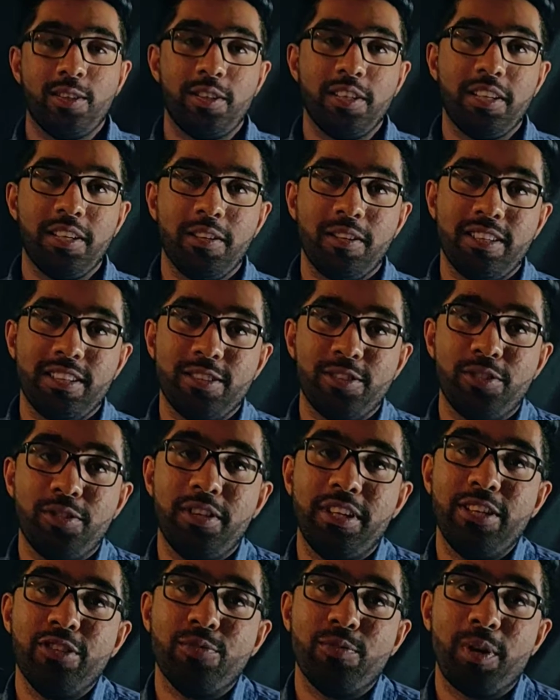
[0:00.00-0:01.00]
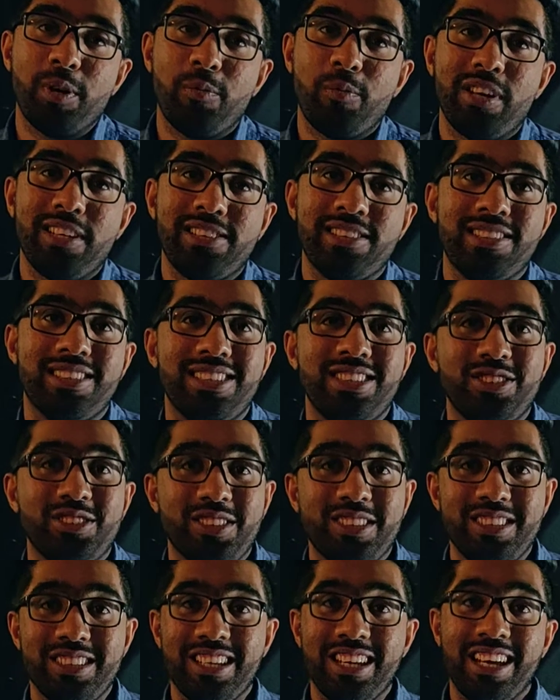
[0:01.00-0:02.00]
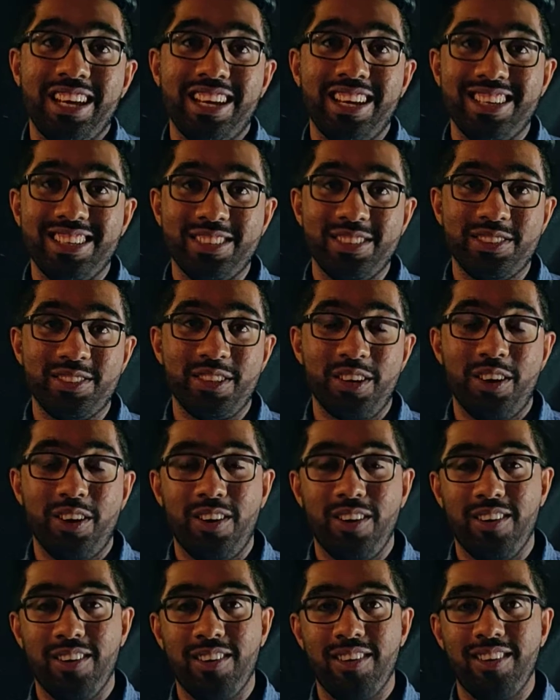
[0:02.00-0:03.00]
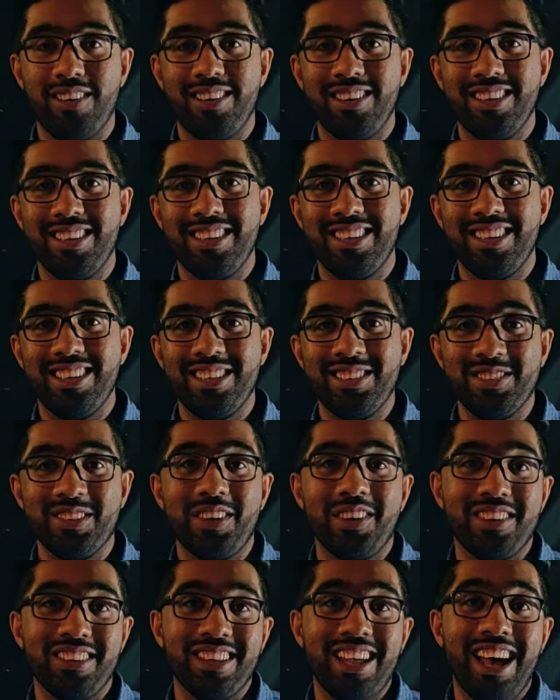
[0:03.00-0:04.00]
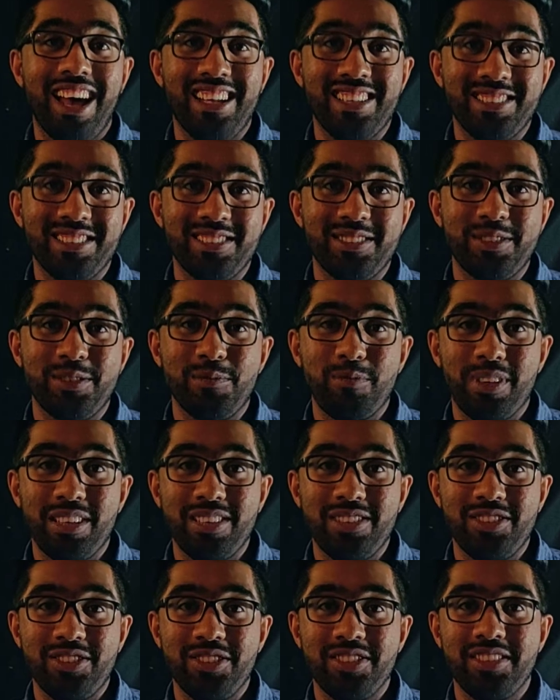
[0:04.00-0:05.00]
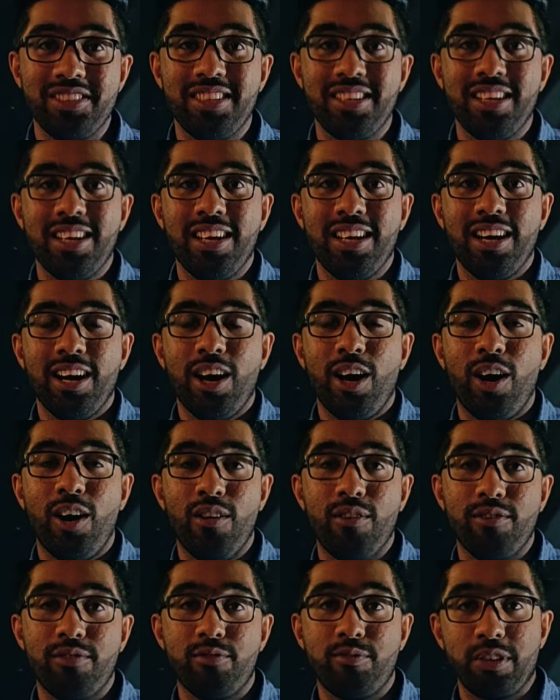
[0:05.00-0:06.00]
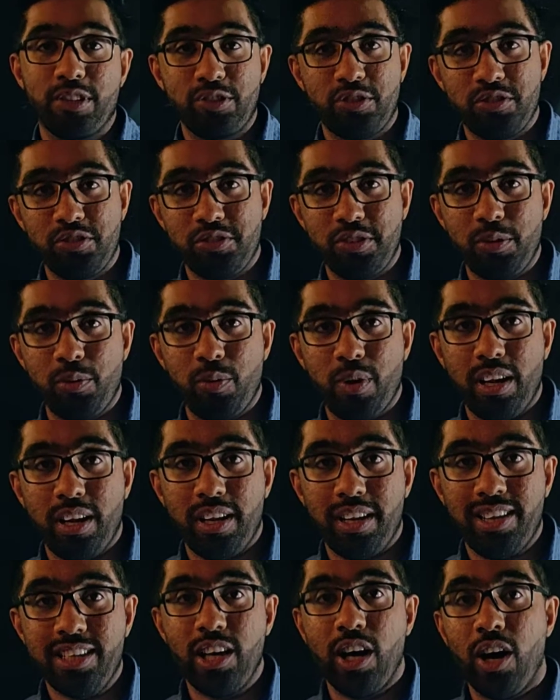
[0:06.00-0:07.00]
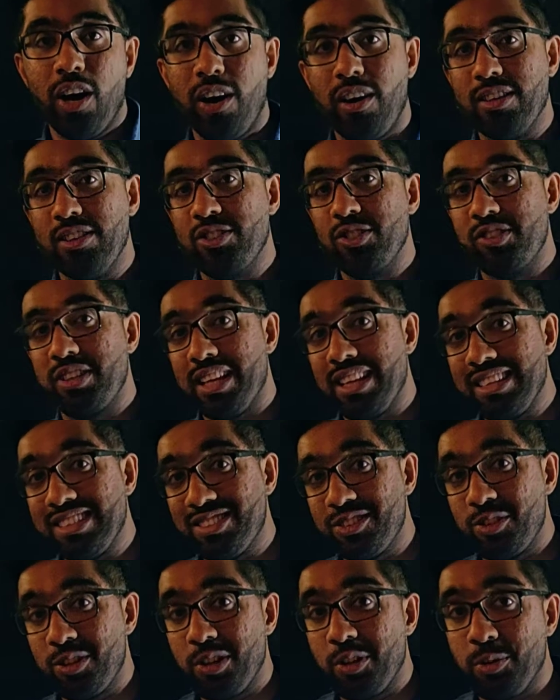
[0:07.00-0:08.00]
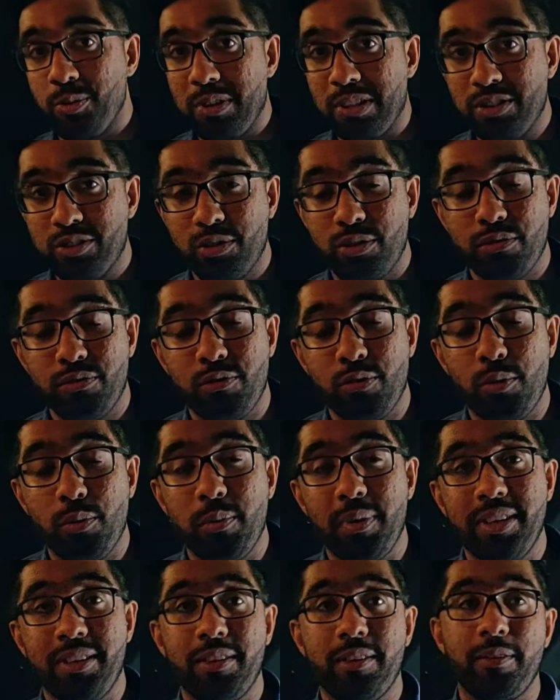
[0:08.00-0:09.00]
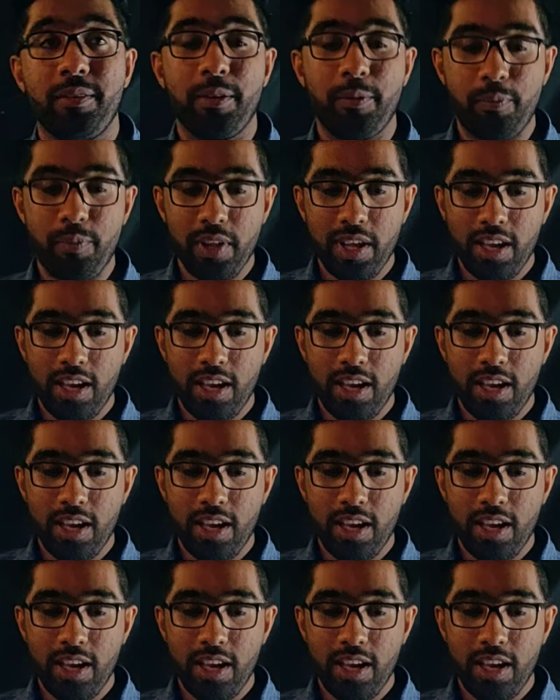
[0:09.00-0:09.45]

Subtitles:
Good evening. Today's my presentation is on answer simulation of frictional stir welding on stainless steel 304 material.